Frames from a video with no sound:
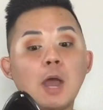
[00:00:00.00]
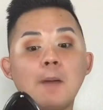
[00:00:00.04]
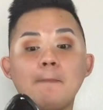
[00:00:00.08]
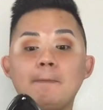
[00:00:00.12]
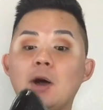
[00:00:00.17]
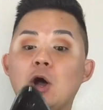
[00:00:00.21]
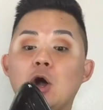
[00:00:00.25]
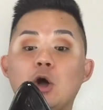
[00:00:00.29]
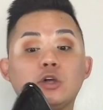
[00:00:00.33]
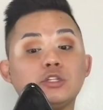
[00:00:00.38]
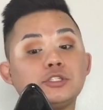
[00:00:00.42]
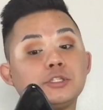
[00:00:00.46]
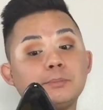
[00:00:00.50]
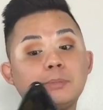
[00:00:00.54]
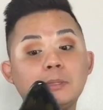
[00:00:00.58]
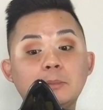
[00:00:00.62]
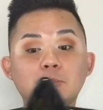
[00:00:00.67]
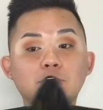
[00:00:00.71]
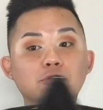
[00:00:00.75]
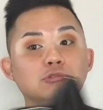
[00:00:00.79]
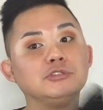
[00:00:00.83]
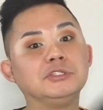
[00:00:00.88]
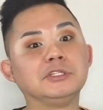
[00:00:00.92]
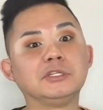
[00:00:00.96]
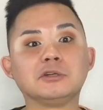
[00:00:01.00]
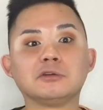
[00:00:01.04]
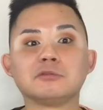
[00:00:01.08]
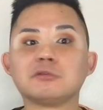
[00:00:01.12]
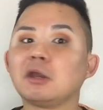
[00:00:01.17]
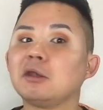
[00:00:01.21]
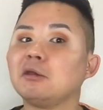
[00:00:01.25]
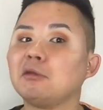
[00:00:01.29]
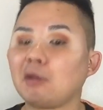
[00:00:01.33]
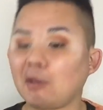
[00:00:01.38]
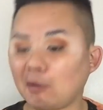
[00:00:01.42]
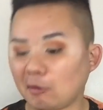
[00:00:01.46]
But also people who sitting
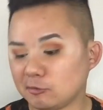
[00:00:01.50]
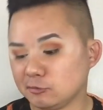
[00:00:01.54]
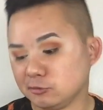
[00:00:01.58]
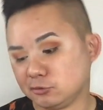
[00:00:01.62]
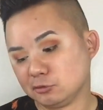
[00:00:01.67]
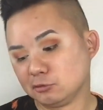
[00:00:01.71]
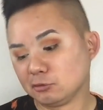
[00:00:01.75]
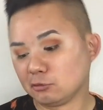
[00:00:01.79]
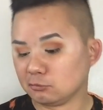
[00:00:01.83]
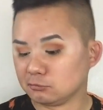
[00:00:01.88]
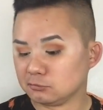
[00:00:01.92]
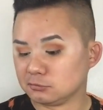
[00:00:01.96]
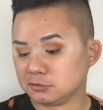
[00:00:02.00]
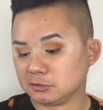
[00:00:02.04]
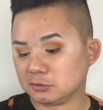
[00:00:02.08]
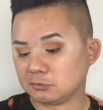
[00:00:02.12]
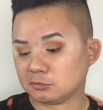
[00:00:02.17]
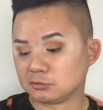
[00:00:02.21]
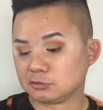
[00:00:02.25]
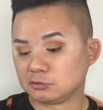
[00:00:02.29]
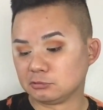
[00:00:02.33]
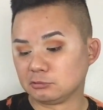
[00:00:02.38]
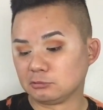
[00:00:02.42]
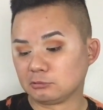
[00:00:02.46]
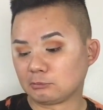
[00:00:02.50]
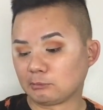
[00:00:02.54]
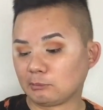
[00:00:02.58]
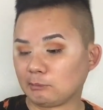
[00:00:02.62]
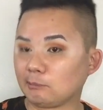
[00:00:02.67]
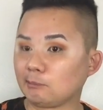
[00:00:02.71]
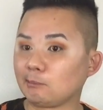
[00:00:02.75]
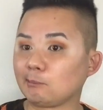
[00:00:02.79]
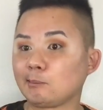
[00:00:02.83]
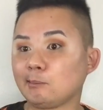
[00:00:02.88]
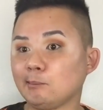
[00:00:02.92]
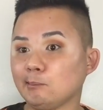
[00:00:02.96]
right next to you going to see what you look
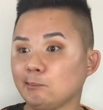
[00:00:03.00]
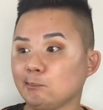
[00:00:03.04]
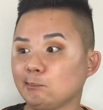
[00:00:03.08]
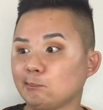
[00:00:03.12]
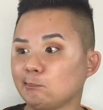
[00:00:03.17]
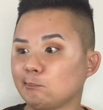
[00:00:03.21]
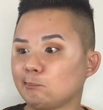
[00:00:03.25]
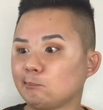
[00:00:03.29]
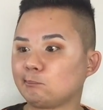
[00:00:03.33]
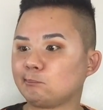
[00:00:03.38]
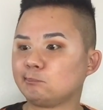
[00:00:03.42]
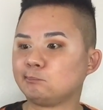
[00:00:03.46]
like, you know.